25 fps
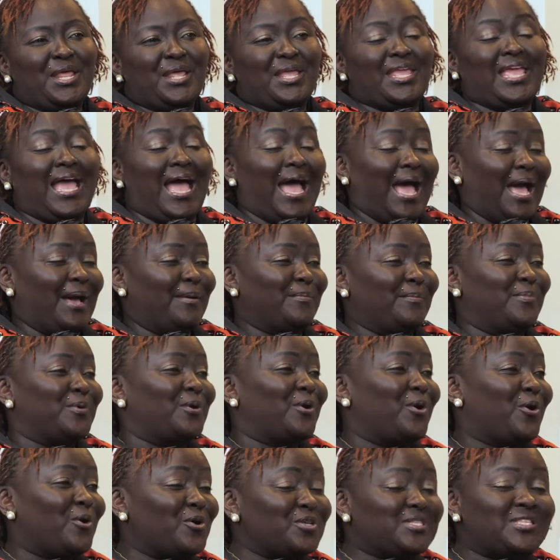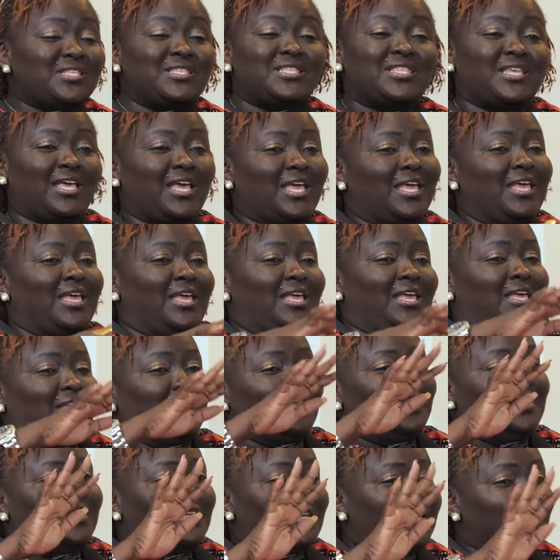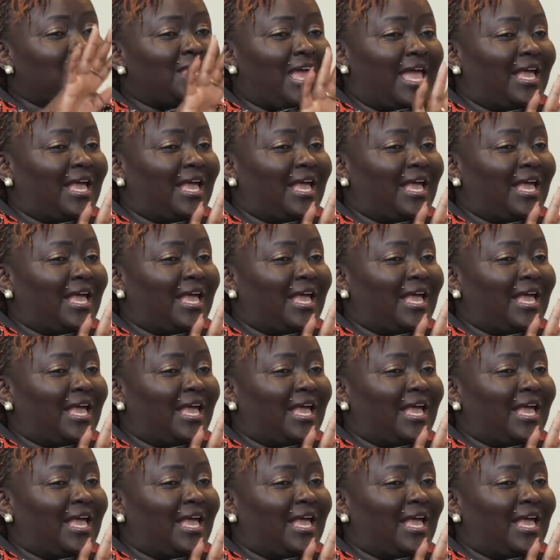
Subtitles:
yeah, because they... Nini,